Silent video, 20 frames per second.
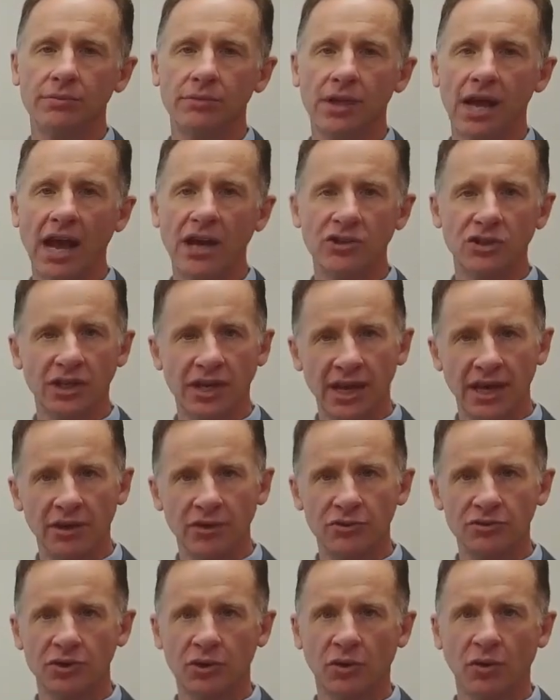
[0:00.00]

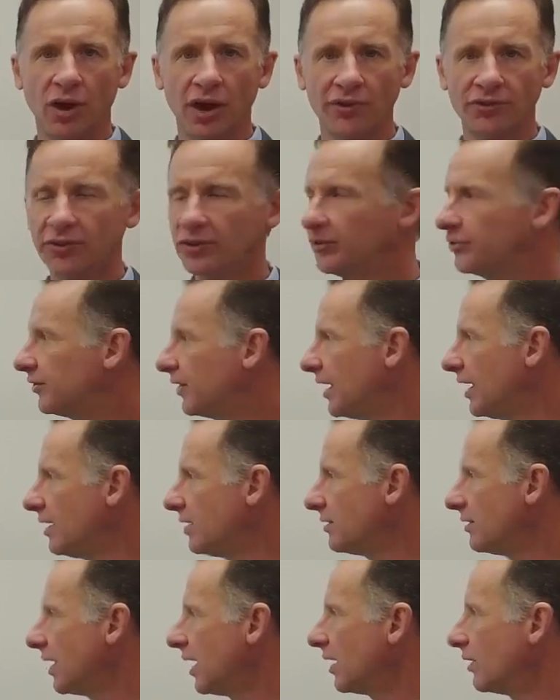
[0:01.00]
educators across the
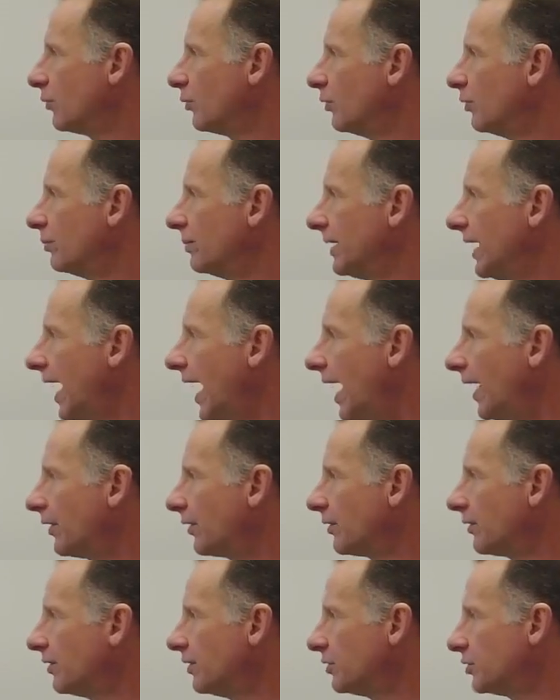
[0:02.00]
state that will be
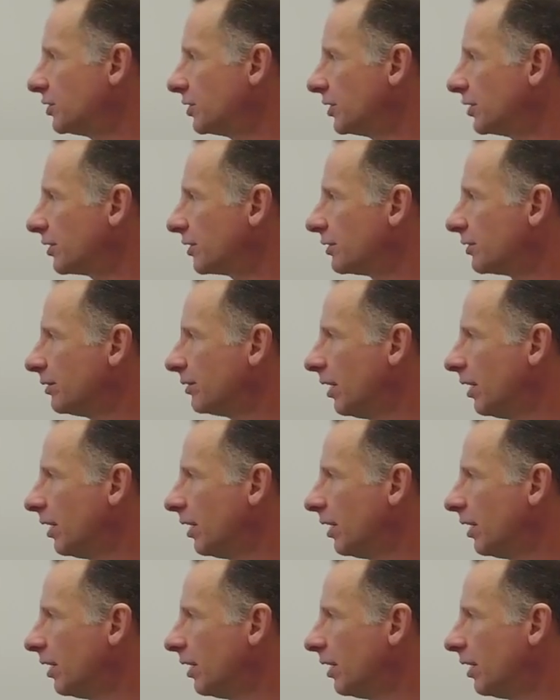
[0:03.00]
honored this year